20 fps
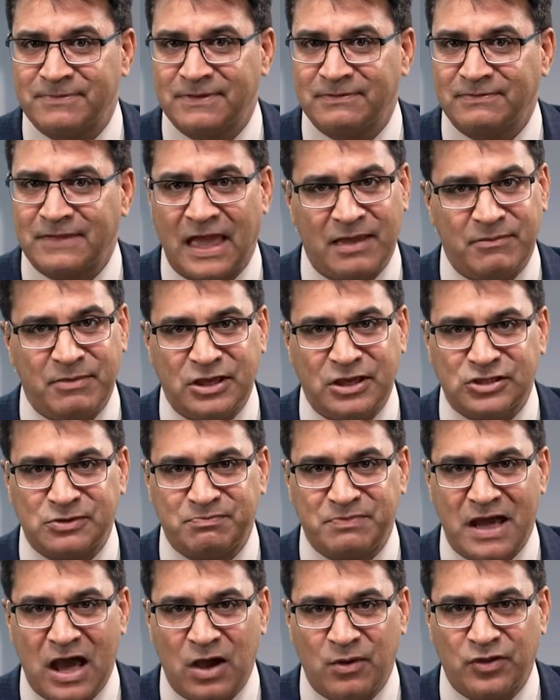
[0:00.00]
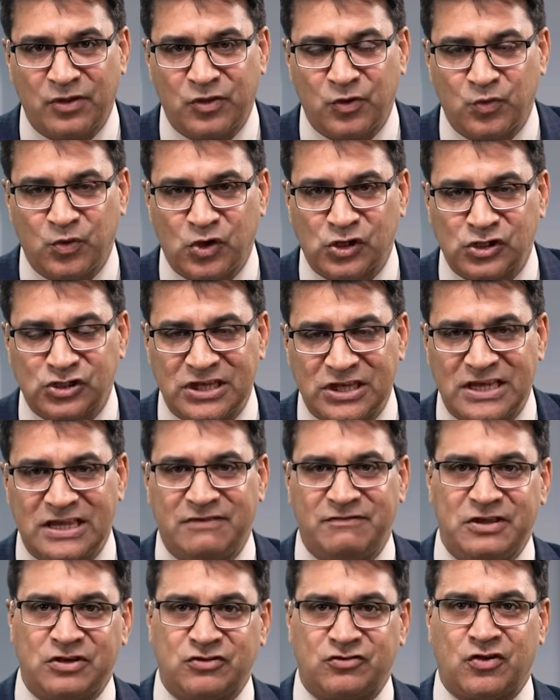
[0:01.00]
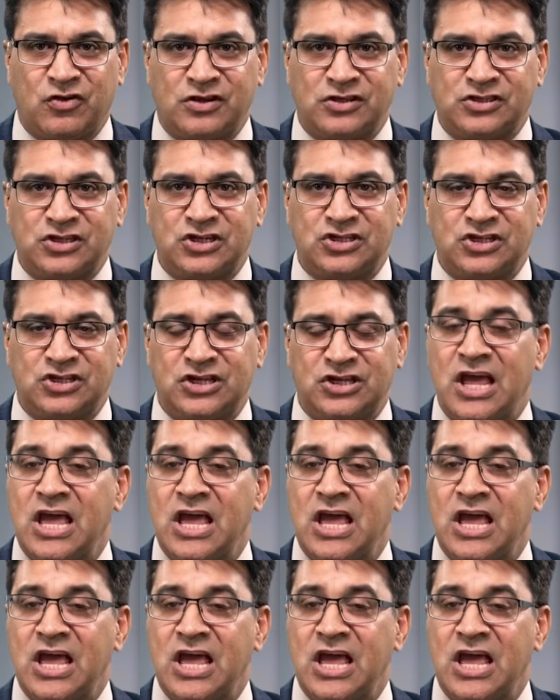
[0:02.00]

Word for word: aiming to power the world's EV transition.